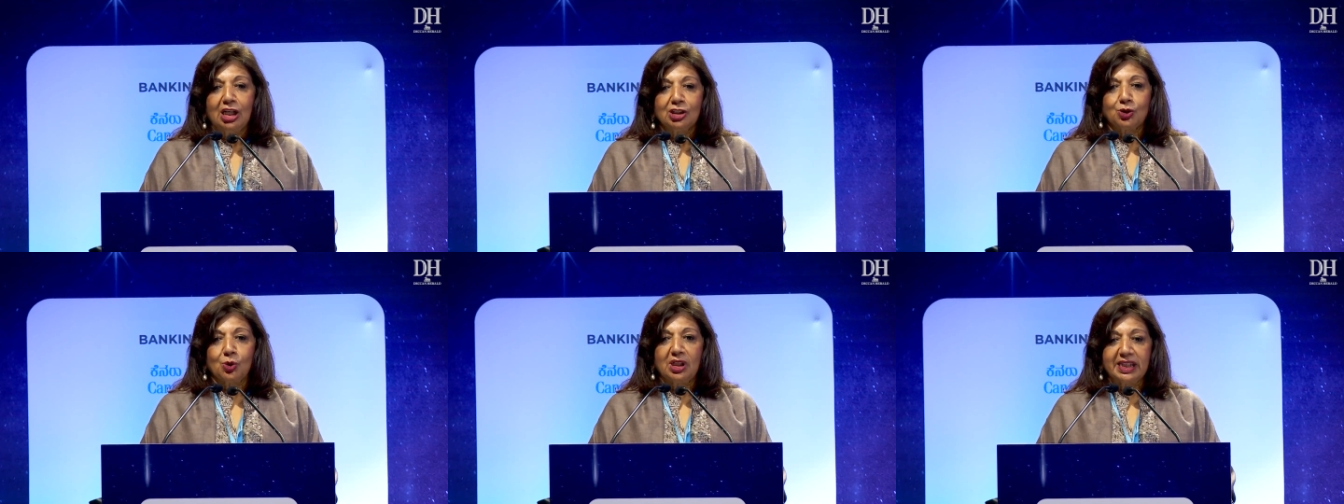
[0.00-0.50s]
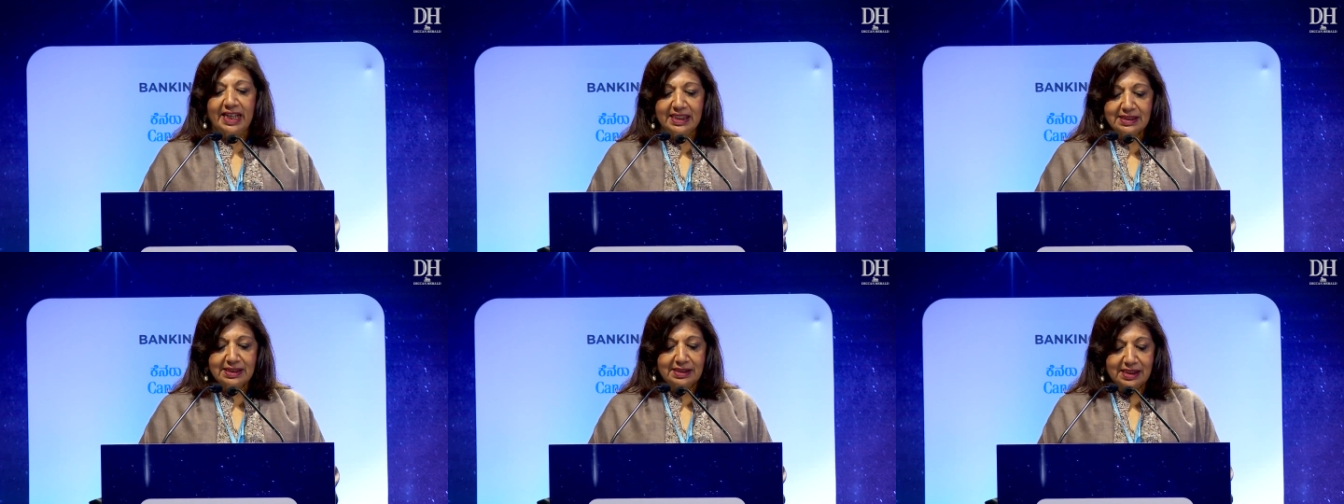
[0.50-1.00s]
So
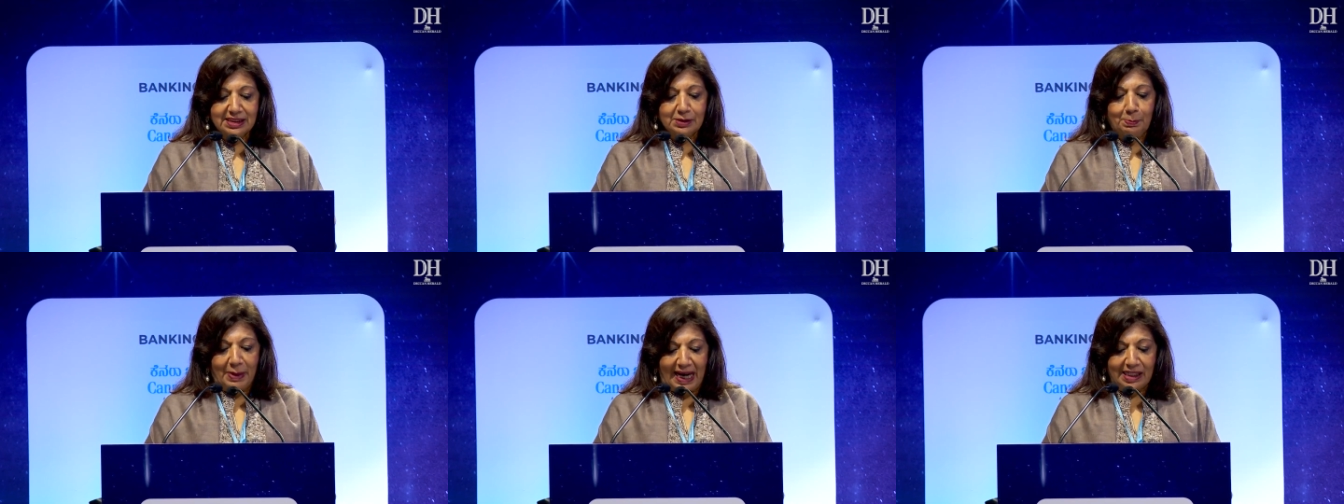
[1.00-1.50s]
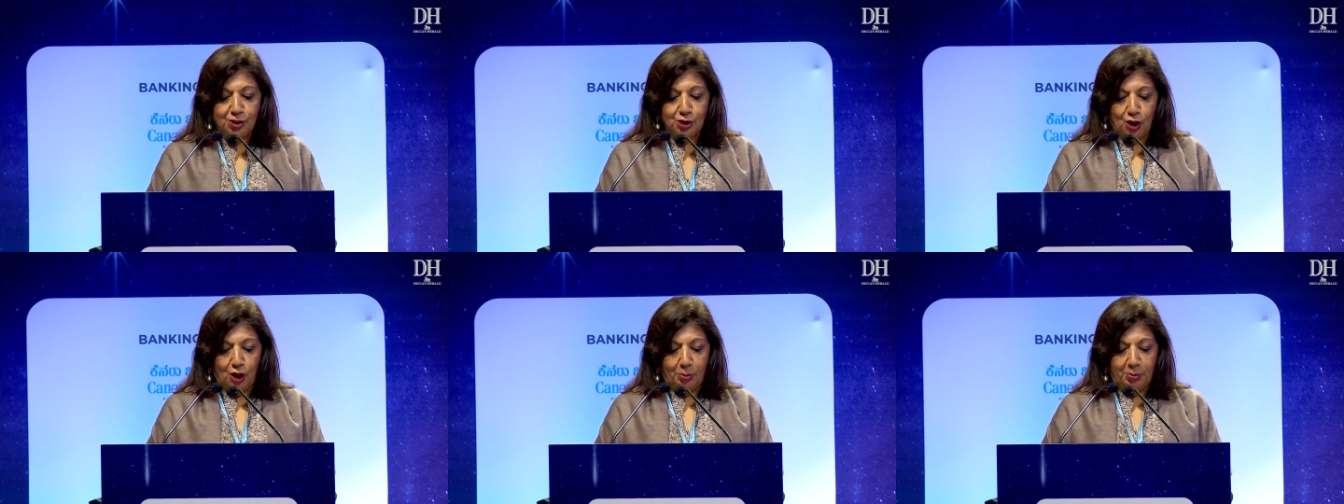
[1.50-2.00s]
against this
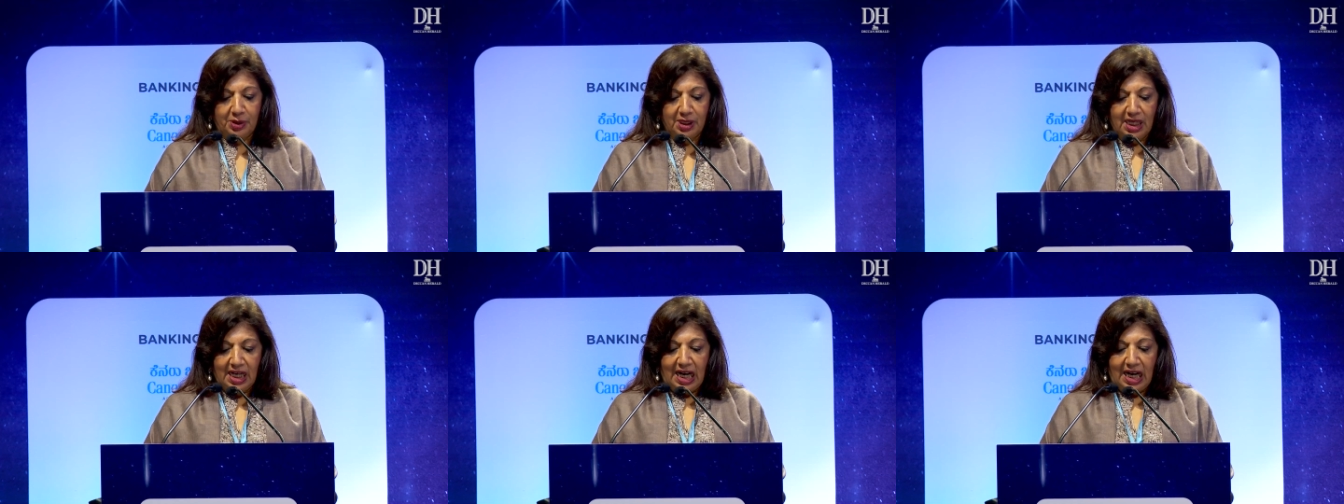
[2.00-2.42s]
backdrop,